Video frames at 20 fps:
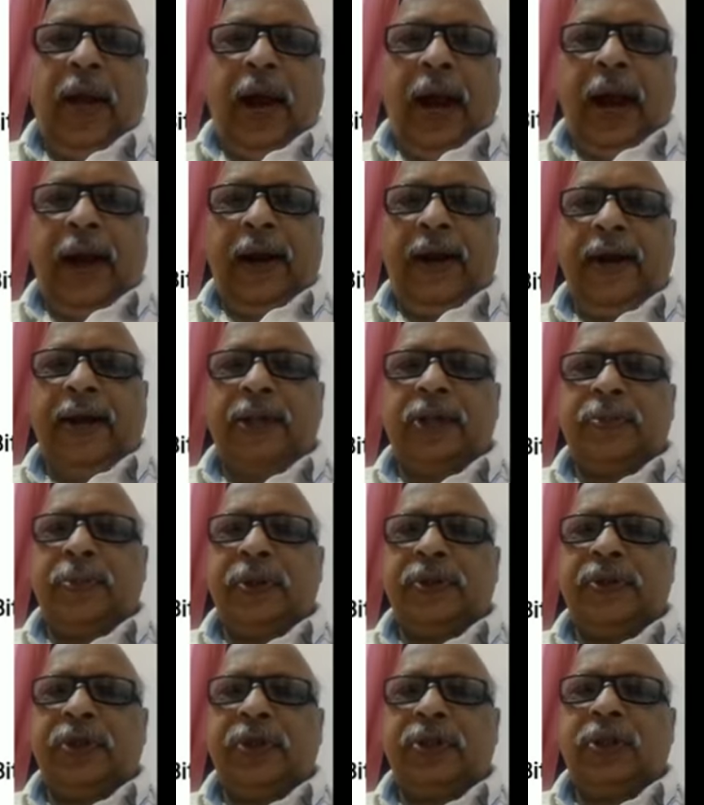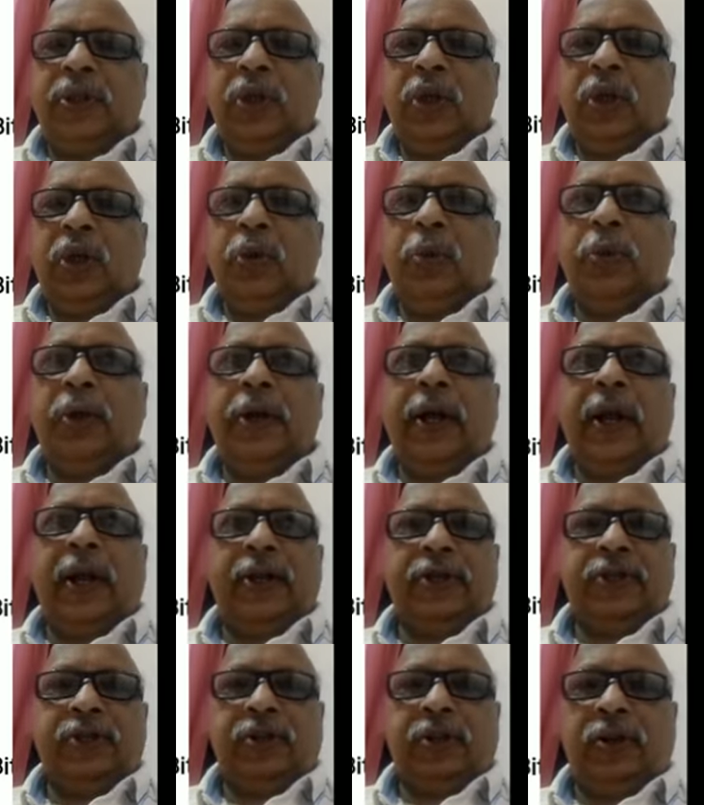Address bus is
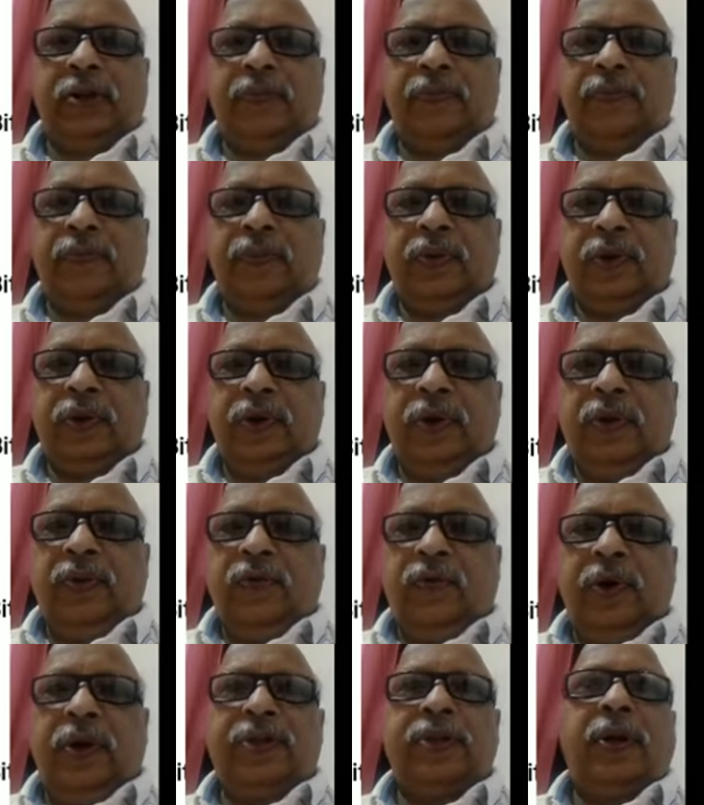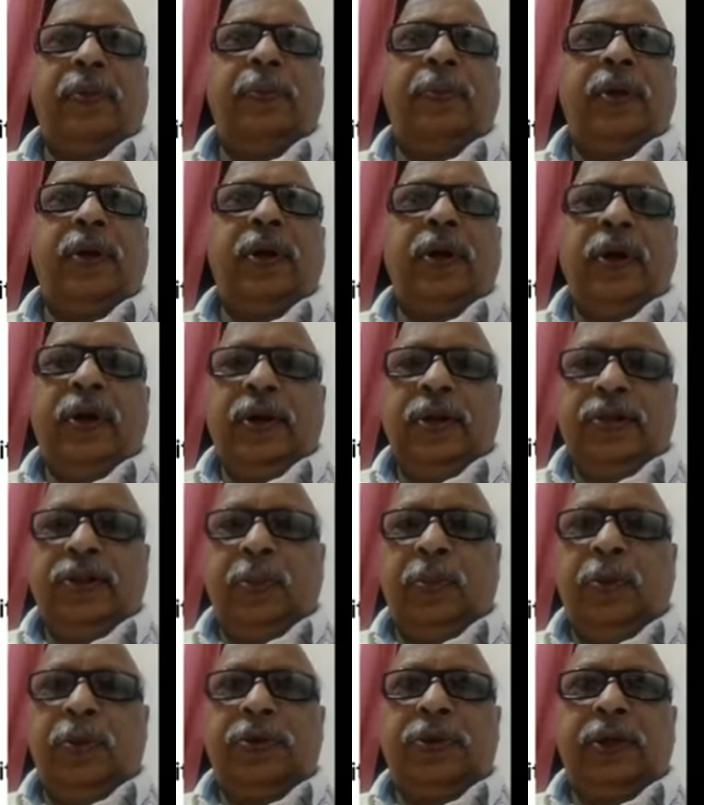unidirectional. For example,
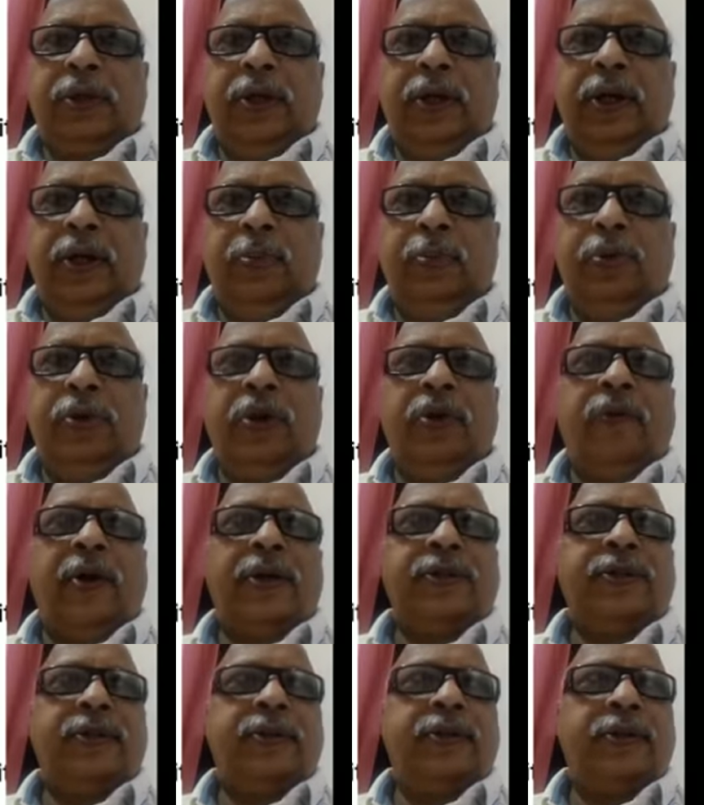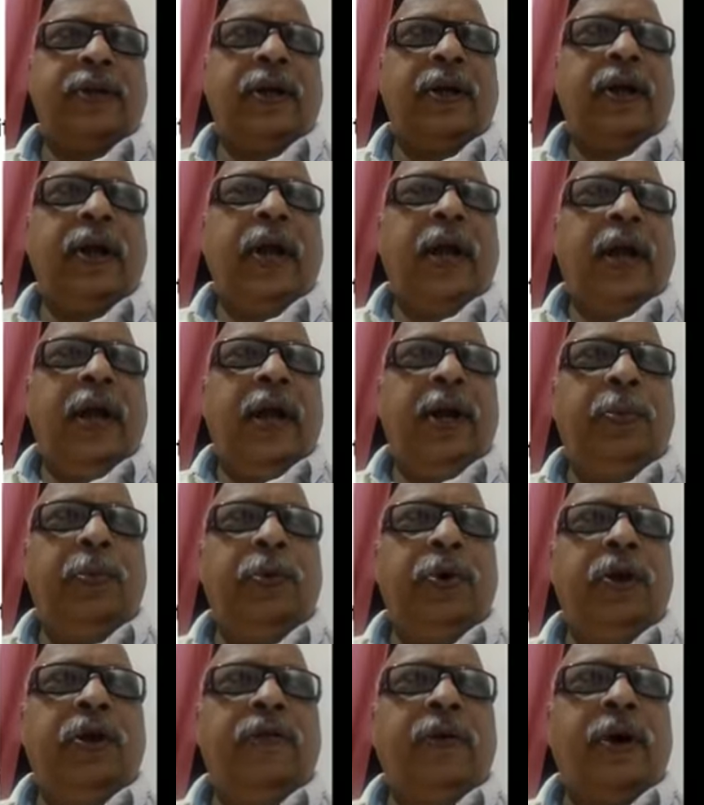suppose input device is there.
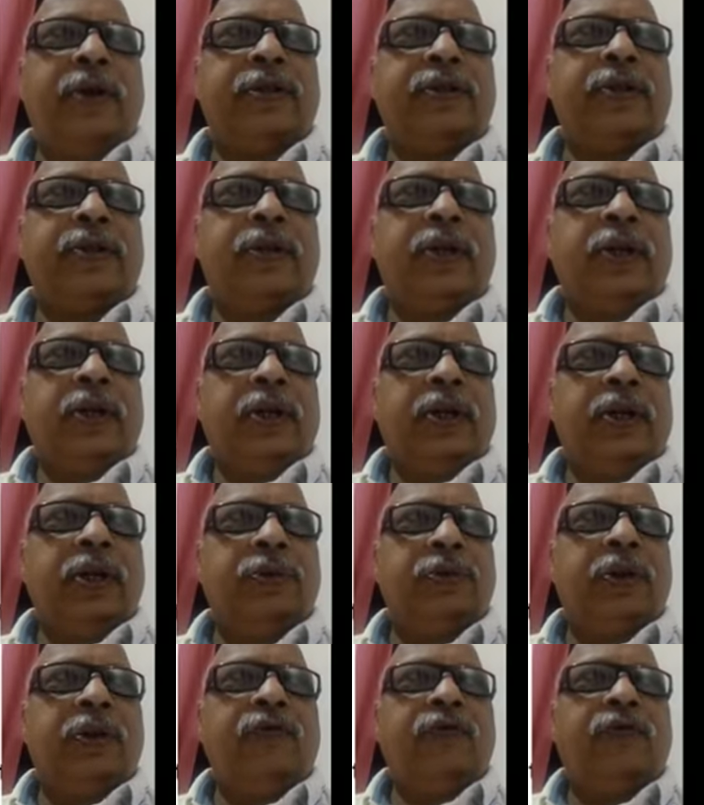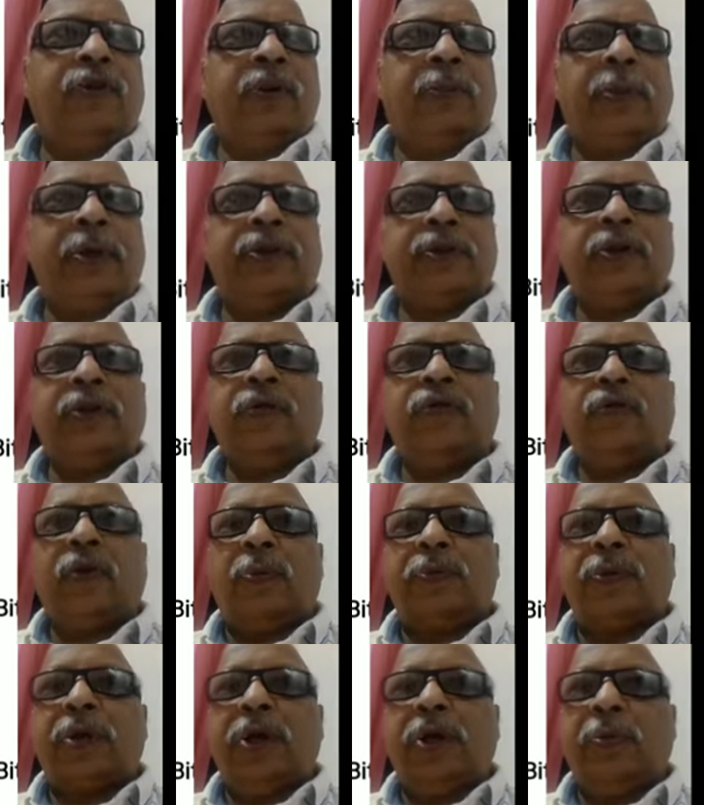Input device give the information
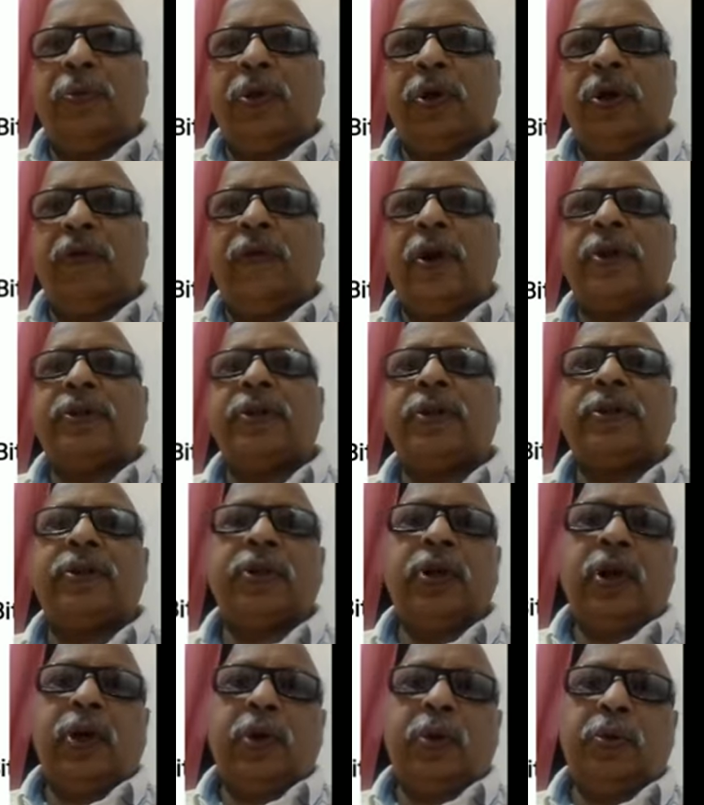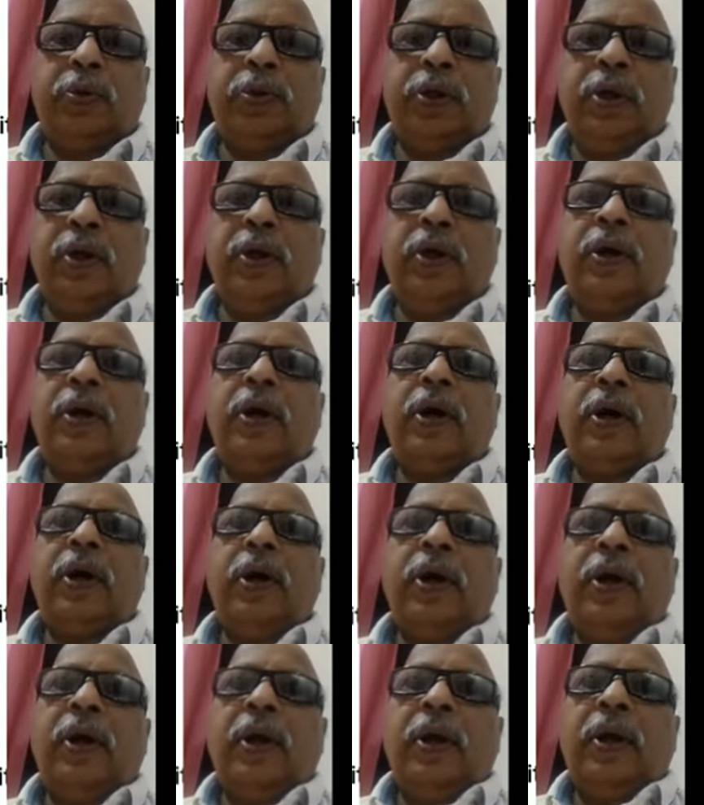from the input devices to the
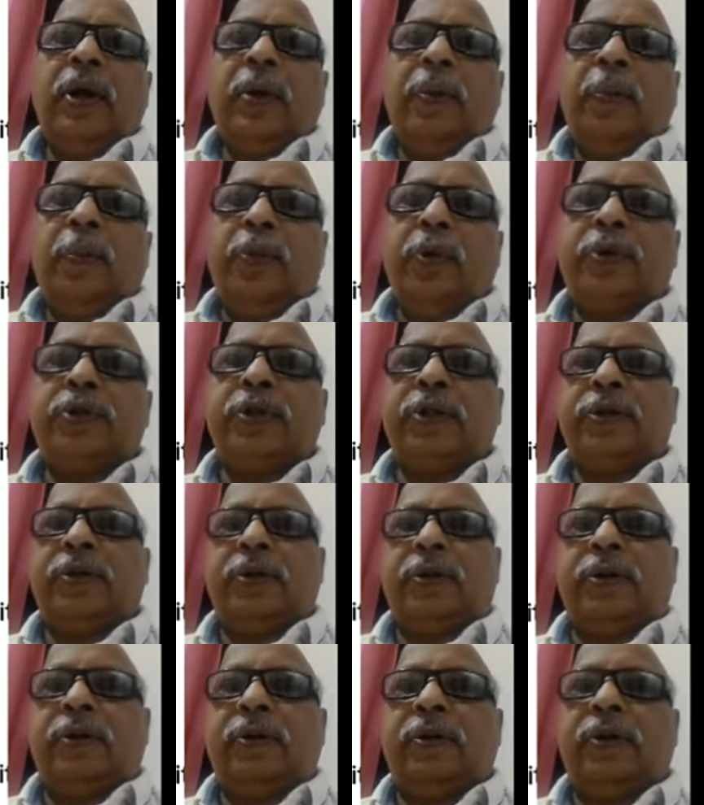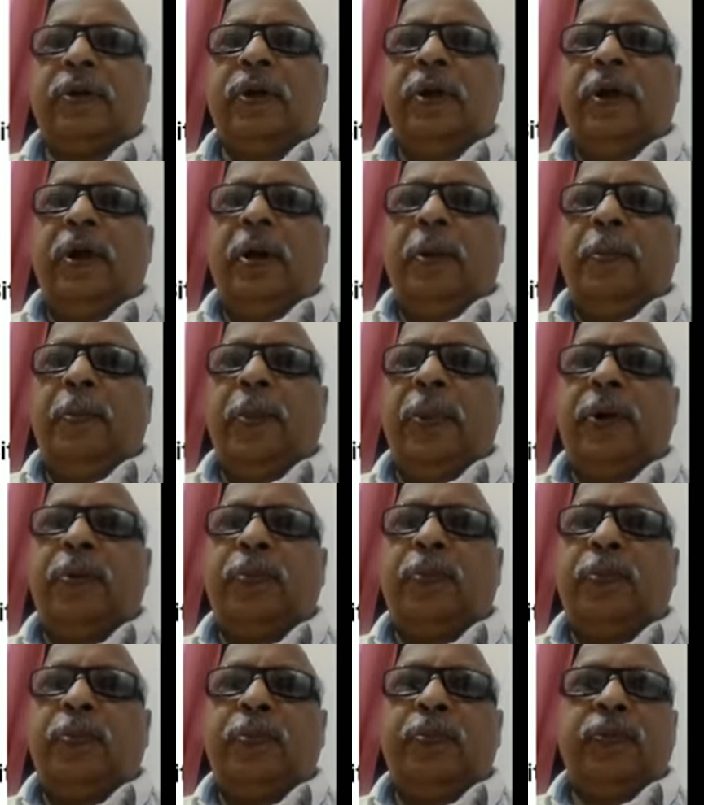processor, but
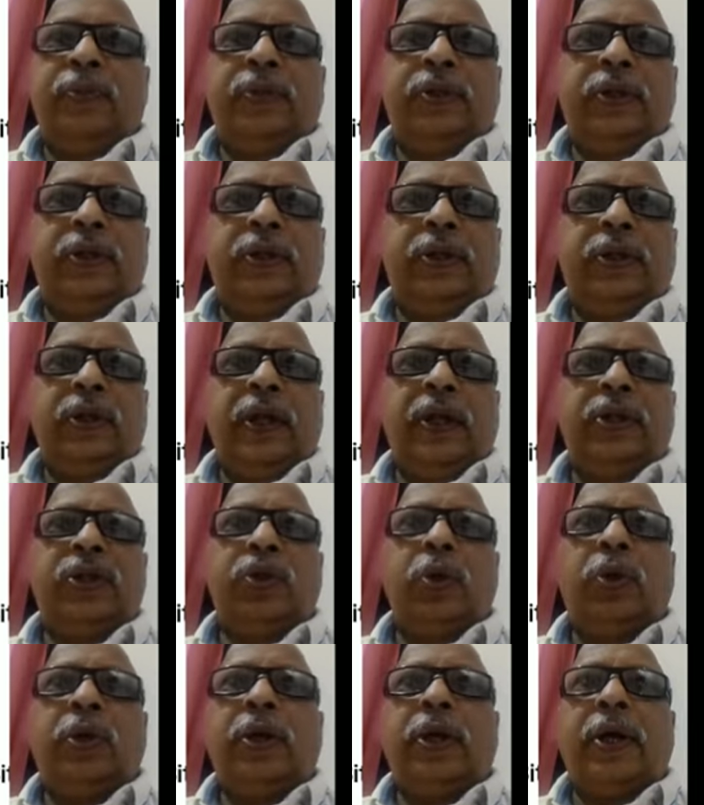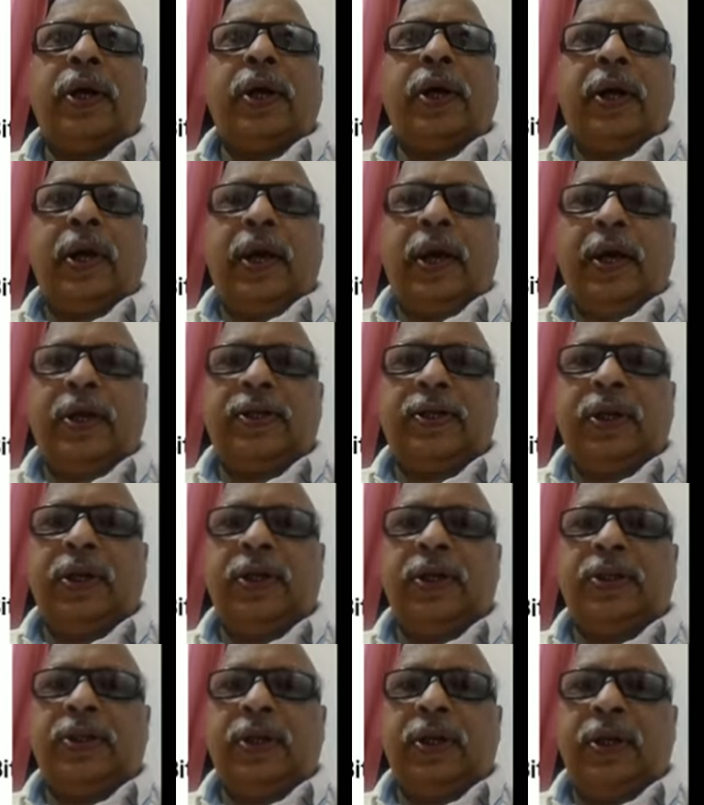there is not
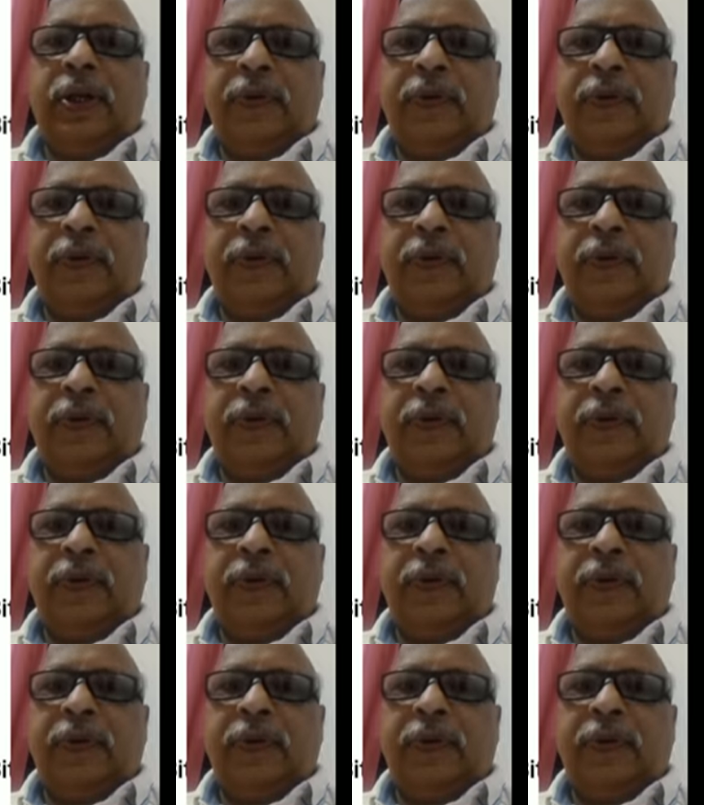exchange